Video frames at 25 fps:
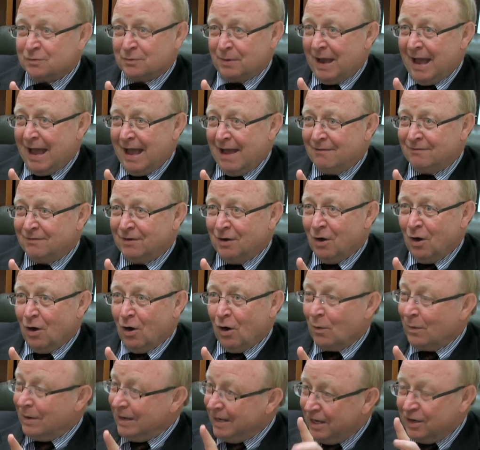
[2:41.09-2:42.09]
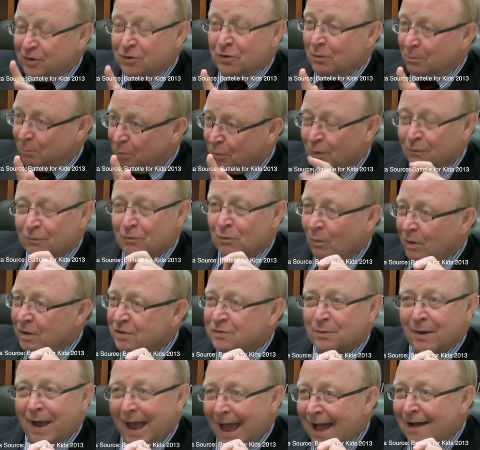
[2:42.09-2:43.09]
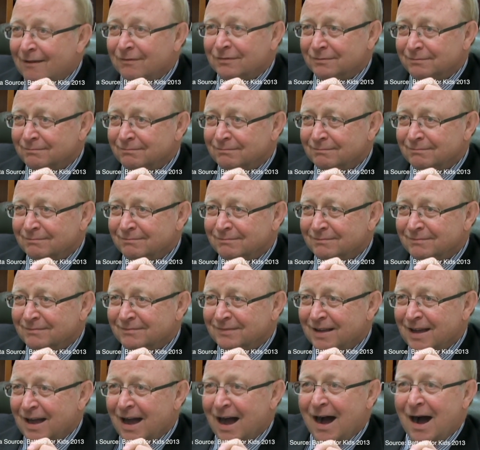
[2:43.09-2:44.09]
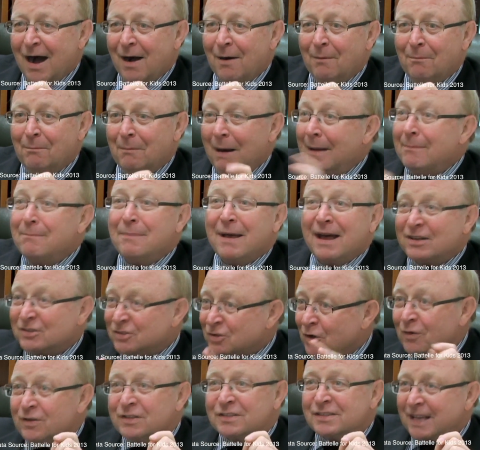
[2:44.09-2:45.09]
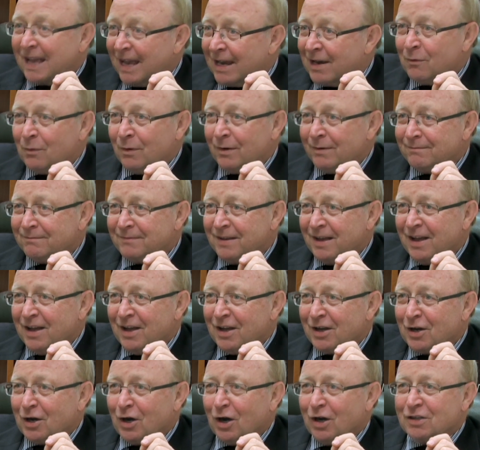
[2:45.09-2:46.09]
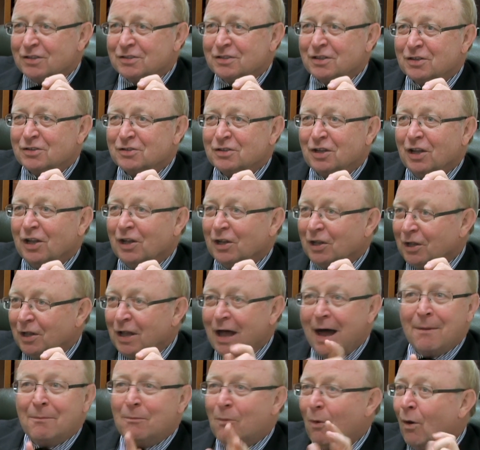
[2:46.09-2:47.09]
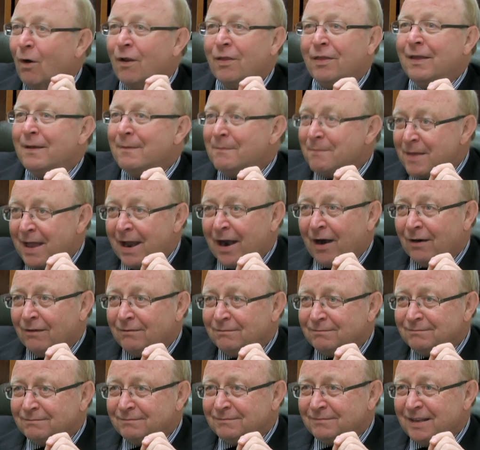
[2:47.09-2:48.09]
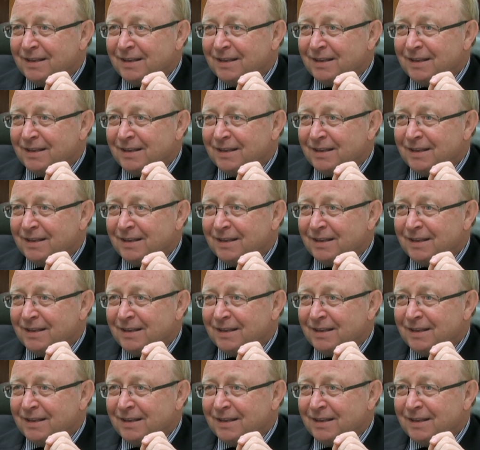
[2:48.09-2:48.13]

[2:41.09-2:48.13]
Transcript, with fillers: the ones we have, or we need to improve the ones we have. My bet is on the second one, because there's a lot more of them there.